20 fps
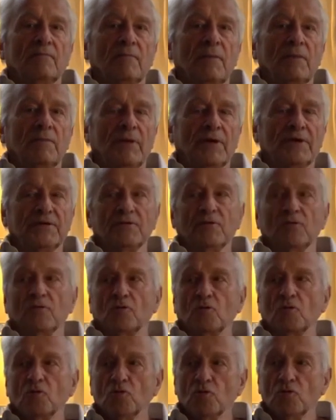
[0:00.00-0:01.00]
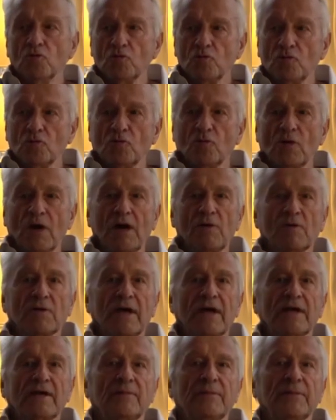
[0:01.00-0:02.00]
But no cool, no, how
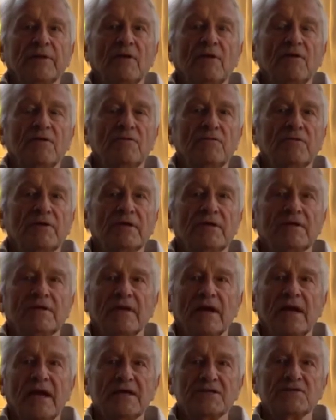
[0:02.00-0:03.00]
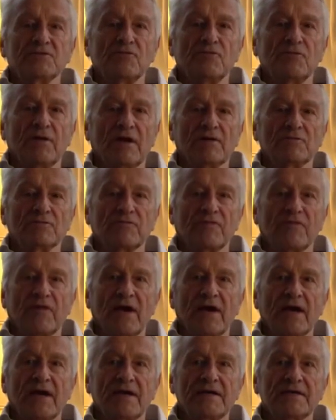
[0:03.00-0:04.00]
can it be unreal? The astronaut
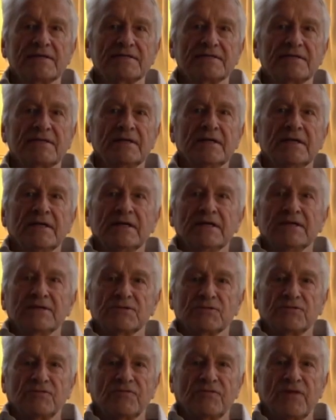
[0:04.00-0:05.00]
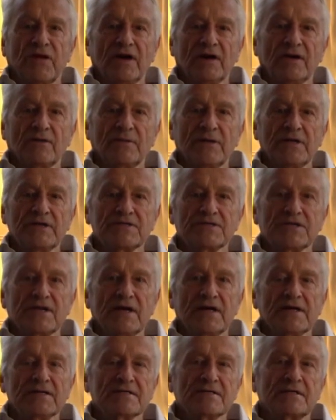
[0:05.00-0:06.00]
flies to faraway
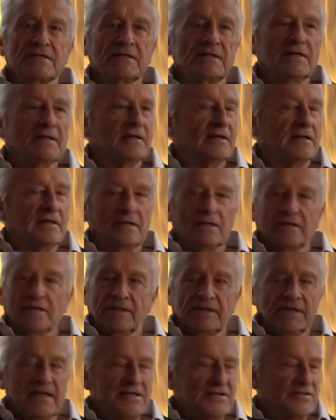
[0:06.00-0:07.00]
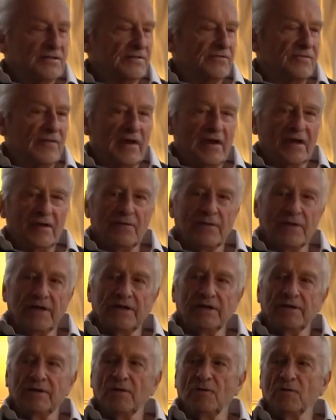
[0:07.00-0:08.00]
stars. They just fly away
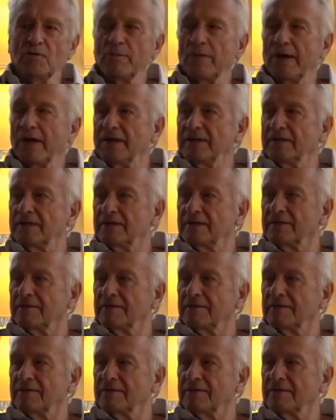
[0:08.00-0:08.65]
in their own mind.